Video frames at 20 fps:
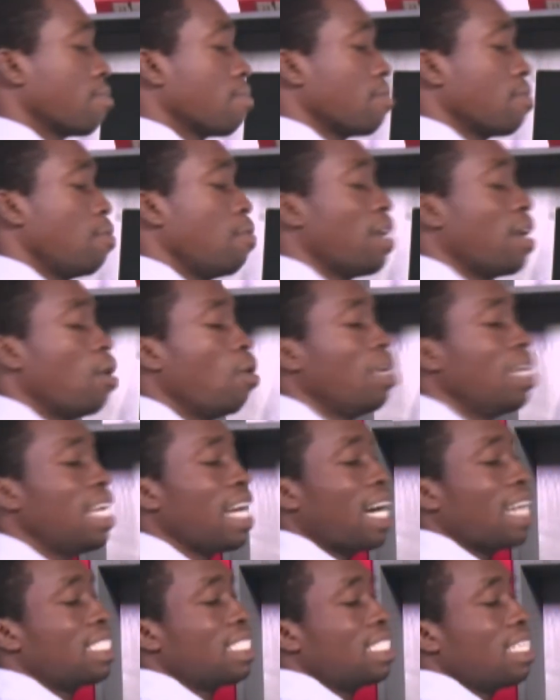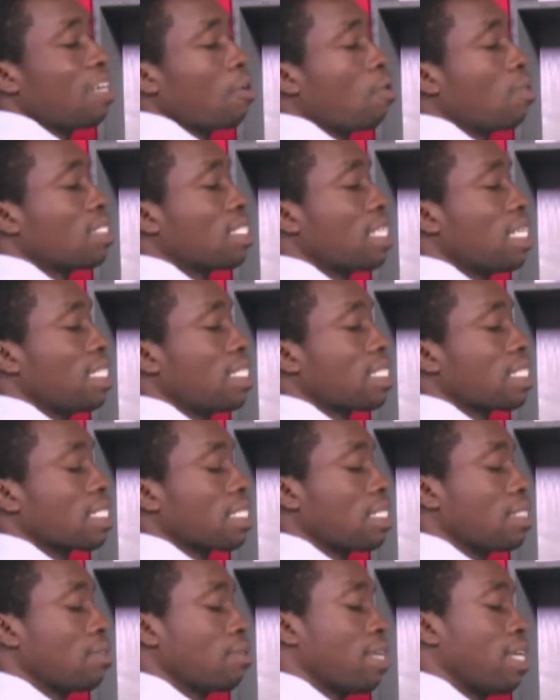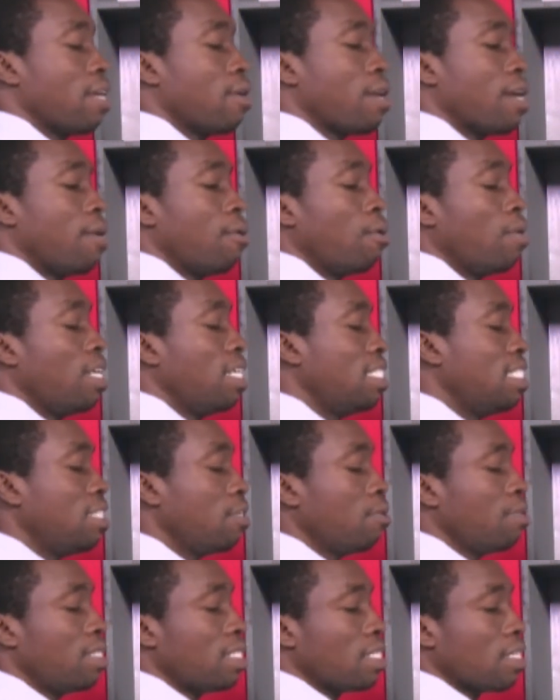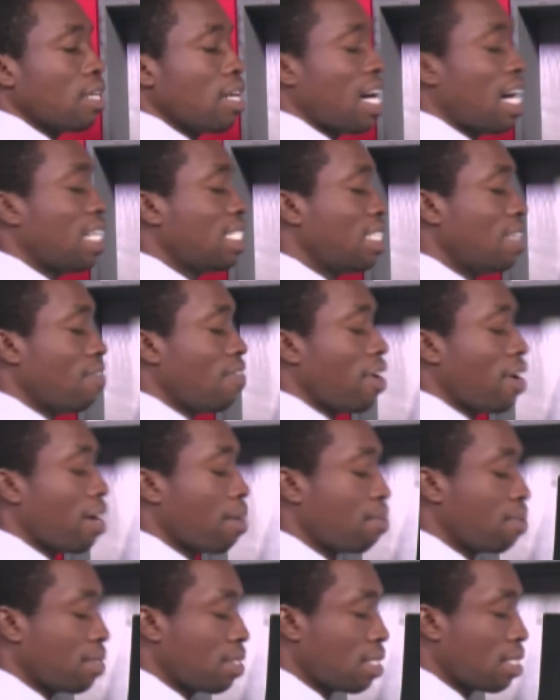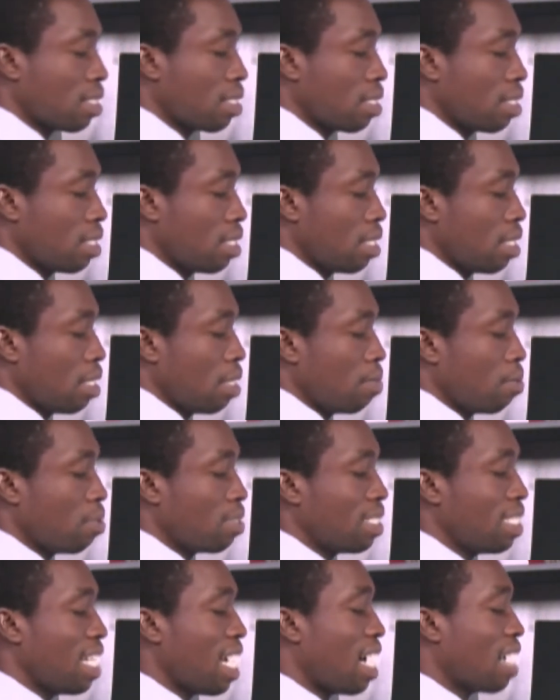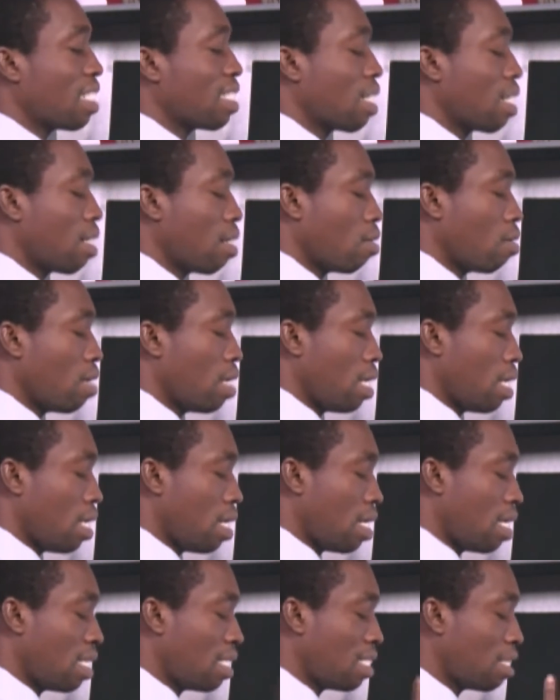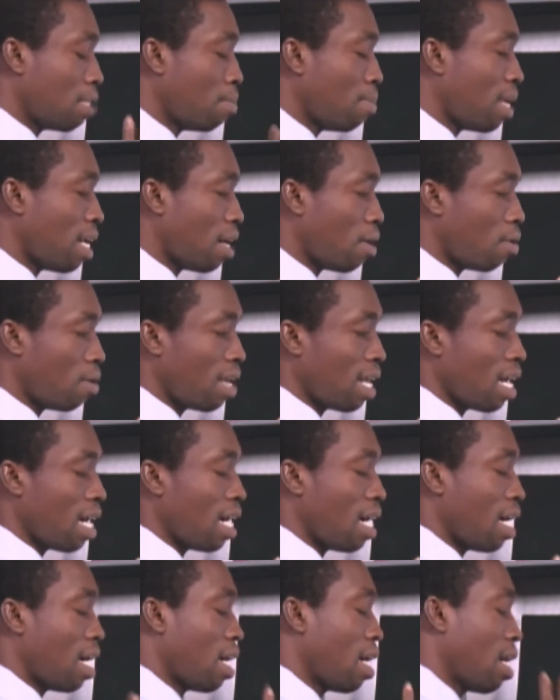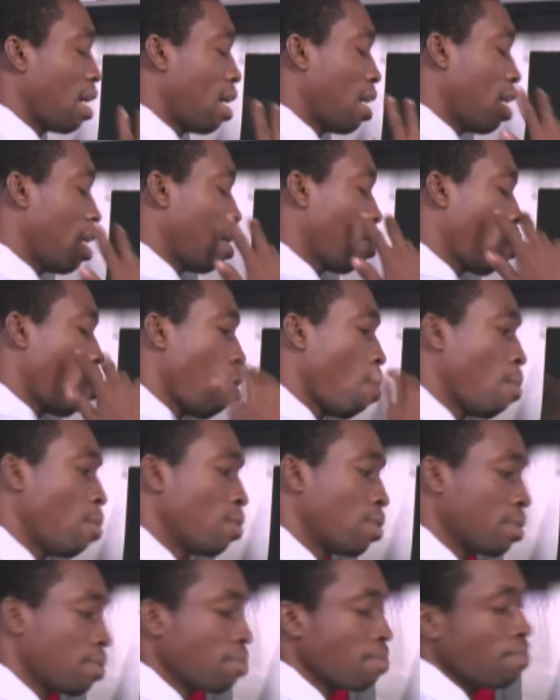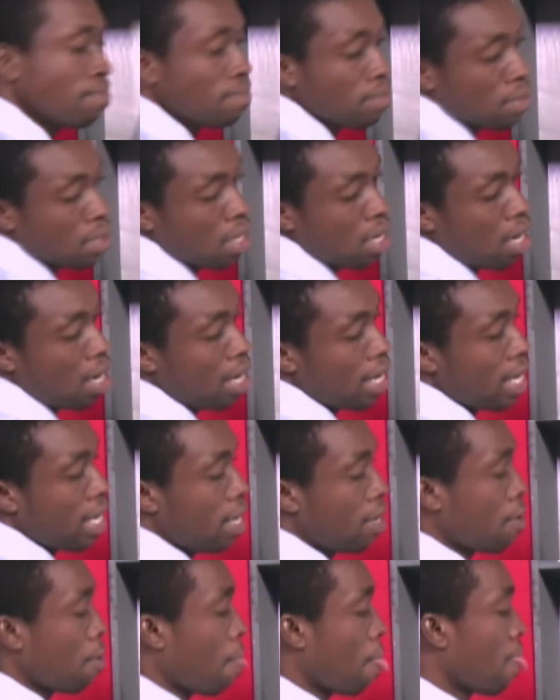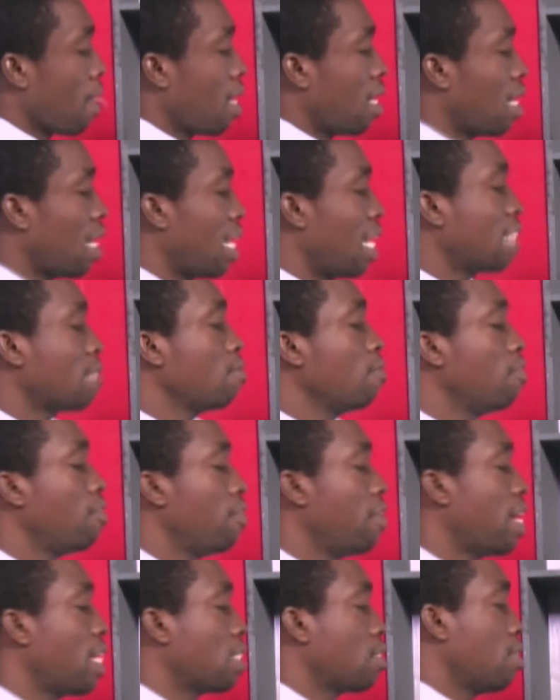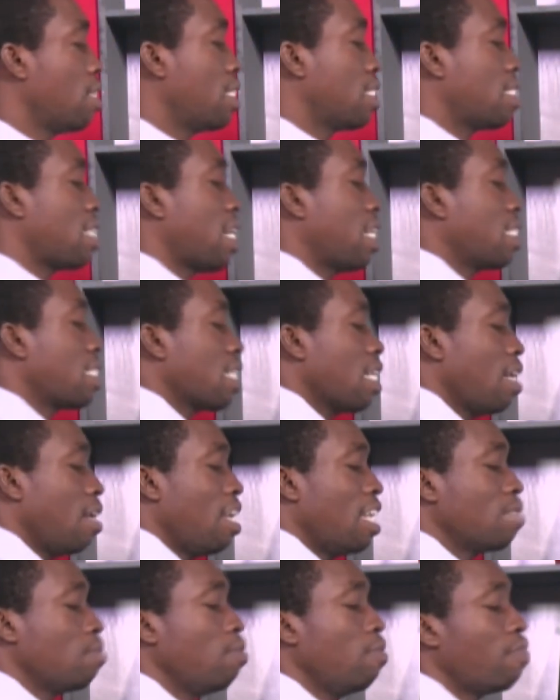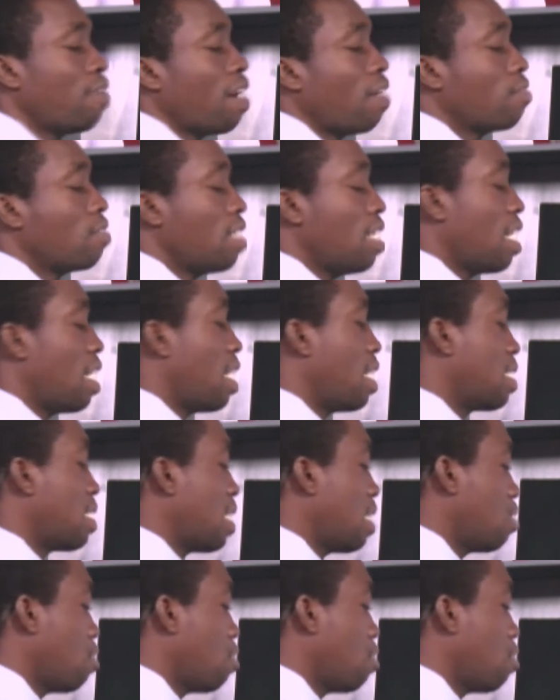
We can only add the constants. Okay, you can only deal with add the variables, was they are similar or they are common. Okay, now let's move 3x to the side, and let's move 5 to the other side.